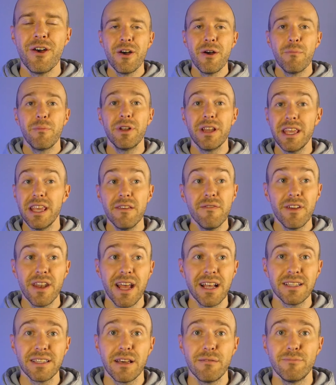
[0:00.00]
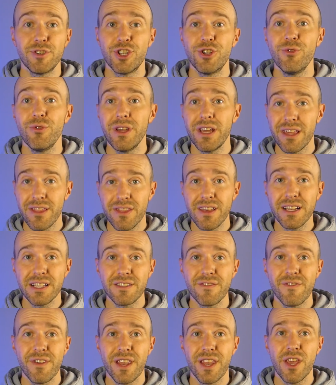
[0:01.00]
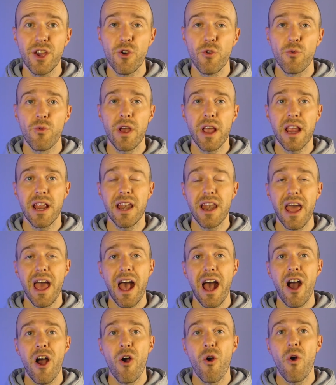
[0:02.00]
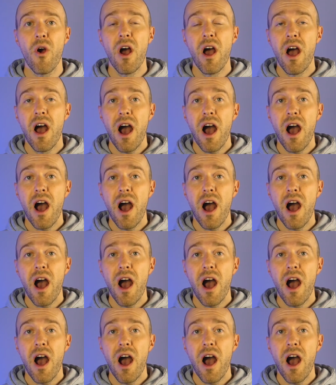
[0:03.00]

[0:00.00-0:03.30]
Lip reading: But even as I'm shooting this video right now,